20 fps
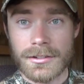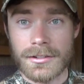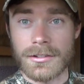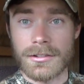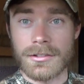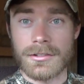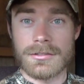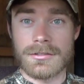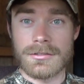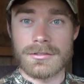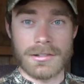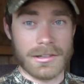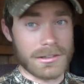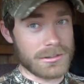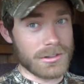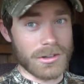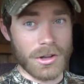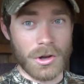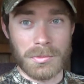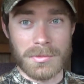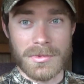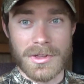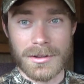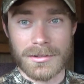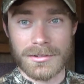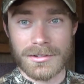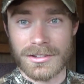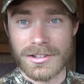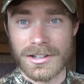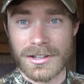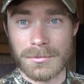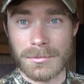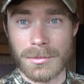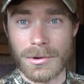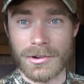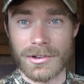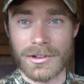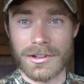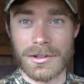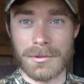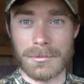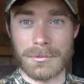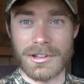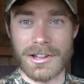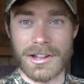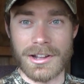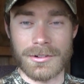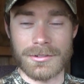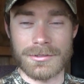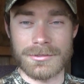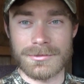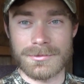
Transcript: and let's just hope that 6-point comes out.